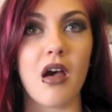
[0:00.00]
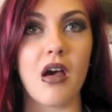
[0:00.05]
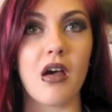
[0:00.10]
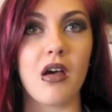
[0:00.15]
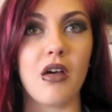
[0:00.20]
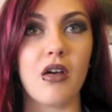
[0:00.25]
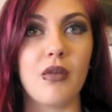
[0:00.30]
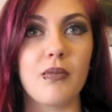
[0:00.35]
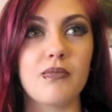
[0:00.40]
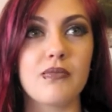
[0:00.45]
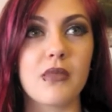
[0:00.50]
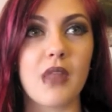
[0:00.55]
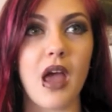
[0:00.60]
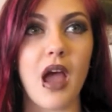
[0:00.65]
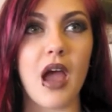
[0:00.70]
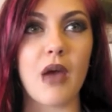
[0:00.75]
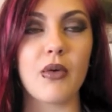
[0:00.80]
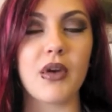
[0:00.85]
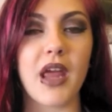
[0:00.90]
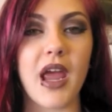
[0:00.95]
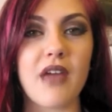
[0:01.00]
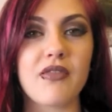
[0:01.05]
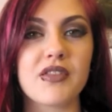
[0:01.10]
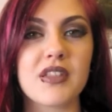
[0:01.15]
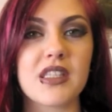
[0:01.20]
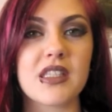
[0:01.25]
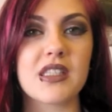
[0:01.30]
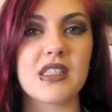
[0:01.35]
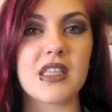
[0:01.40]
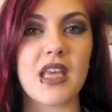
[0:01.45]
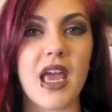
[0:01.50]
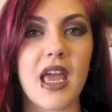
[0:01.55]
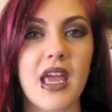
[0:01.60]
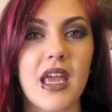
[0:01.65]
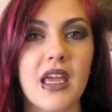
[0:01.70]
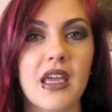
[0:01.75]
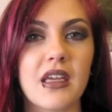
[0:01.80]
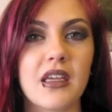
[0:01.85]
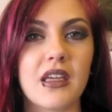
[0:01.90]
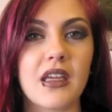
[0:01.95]
I would have to
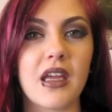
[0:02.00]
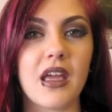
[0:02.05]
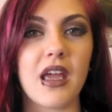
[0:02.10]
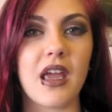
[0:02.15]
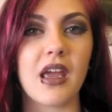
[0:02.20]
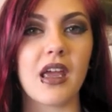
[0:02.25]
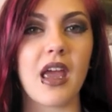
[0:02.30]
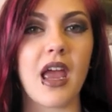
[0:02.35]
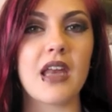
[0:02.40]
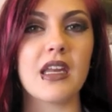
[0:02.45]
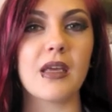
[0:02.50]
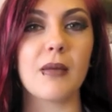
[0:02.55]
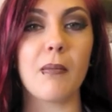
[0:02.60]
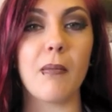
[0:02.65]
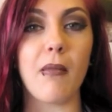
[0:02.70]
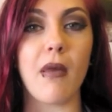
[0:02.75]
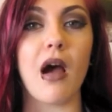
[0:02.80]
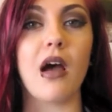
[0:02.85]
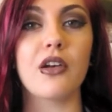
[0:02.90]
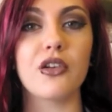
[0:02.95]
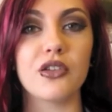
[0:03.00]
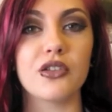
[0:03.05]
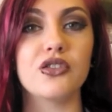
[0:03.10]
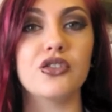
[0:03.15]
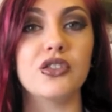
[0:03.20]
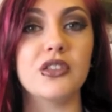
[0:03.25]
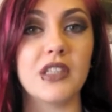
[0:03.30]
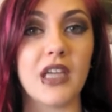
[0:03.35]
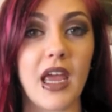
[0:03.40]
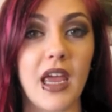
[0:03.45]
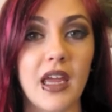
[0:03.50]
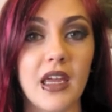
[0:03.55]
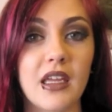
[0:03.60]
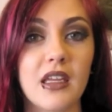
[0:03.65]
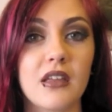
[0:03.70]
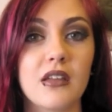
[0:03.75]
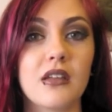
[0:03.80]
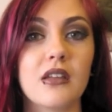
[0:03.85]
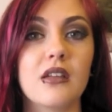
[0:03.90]
say any modern day